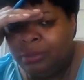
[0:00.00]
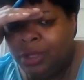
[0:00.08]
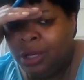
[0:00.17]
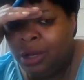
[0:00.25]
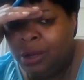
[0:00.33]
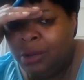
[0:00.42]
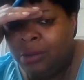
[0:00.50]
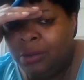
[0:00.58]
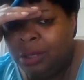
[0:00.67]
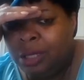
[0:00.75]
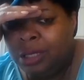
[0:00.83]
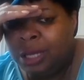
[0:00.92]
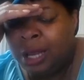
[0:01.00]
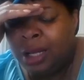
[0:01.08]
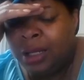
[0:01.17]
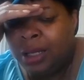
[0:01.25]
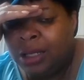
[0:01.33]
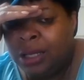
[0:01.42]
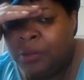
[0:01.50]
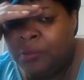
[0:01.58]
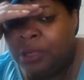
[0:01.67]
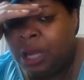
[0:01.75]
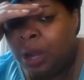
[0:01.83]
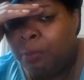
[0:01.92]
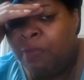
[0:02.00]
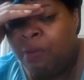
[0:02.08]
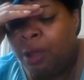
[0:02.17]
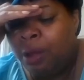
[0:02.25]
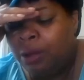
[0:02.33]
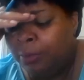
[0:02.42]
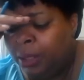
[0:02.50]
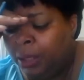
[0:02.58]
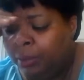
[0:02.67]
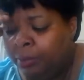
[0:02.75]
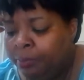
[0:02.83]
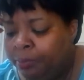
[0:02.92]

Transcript: You know, it's like a different type of alchemy.